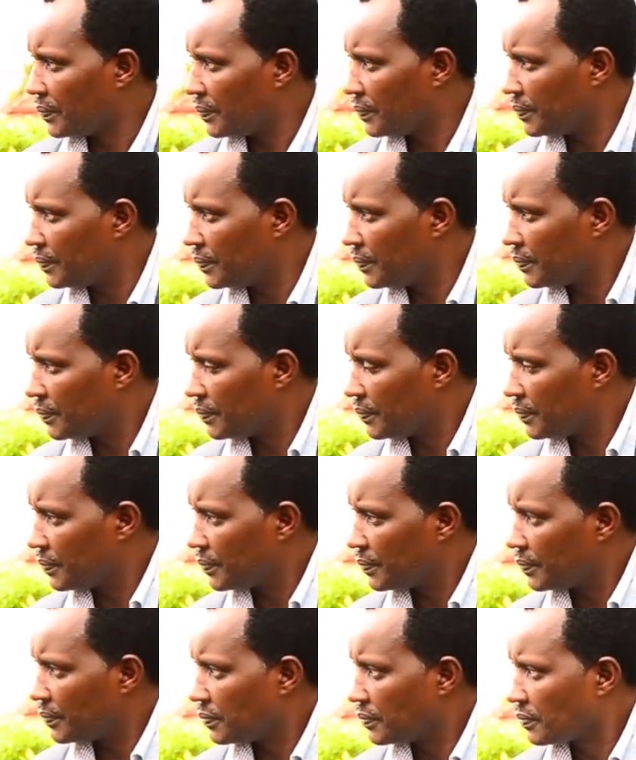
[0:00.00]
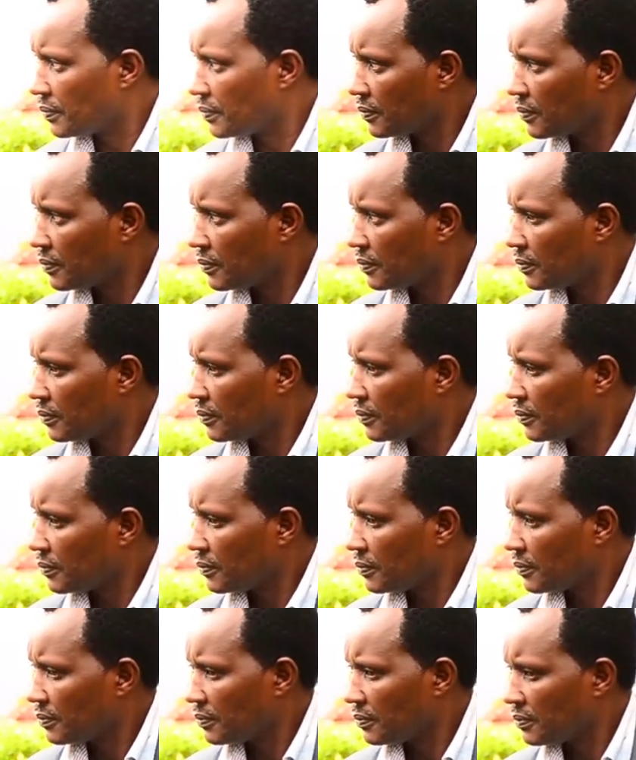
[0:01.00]

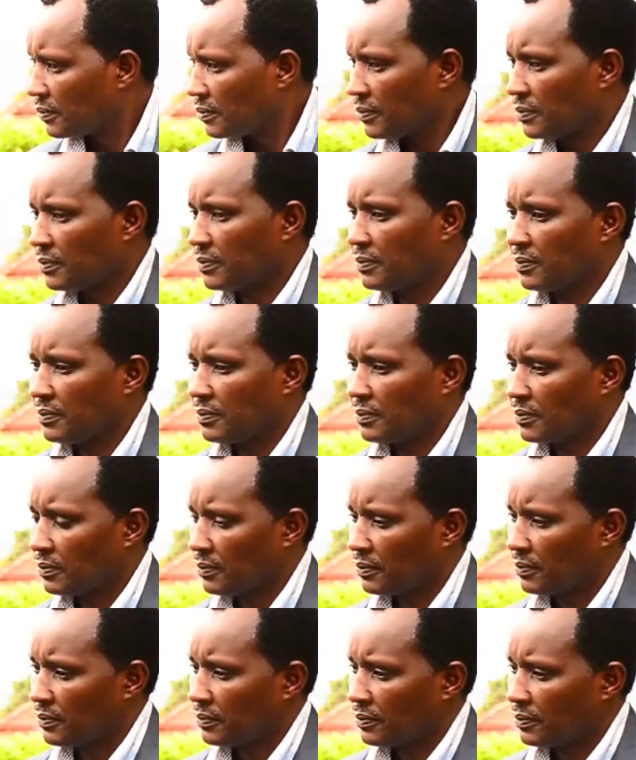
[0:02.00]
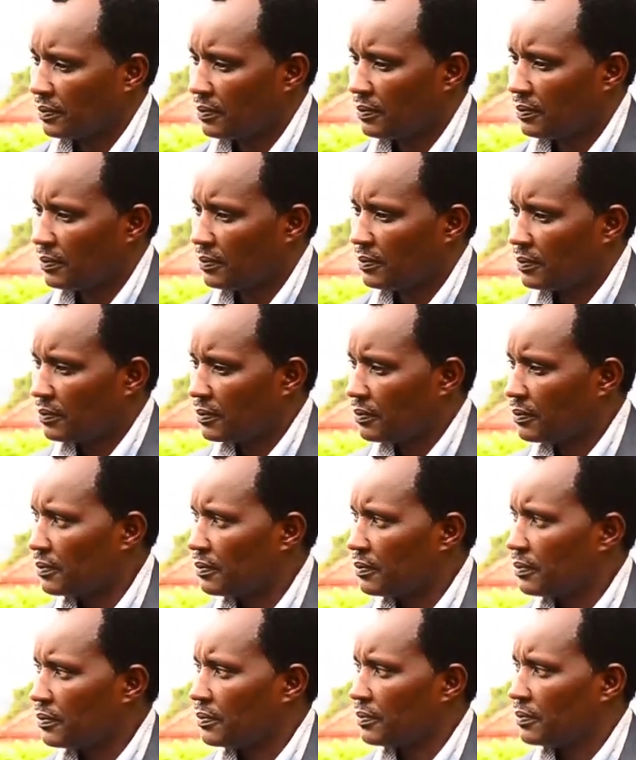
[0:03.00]

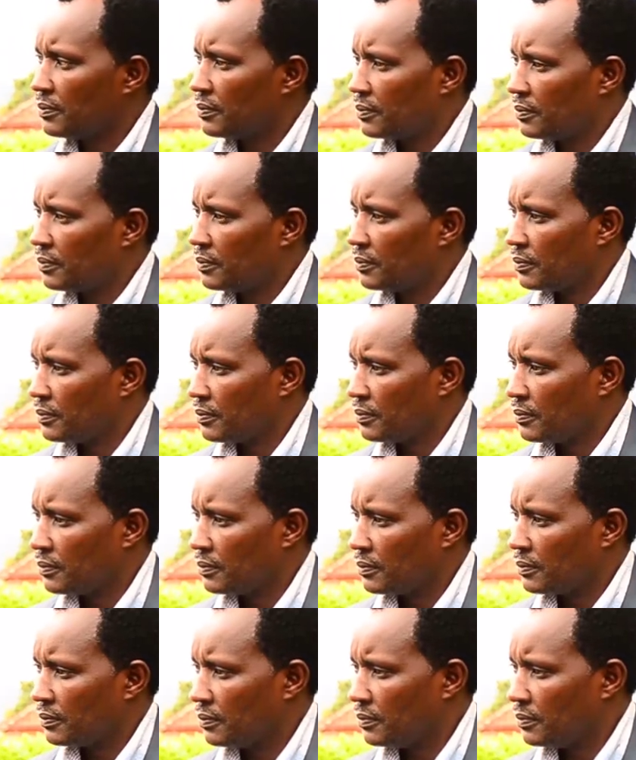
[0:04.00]
(silent)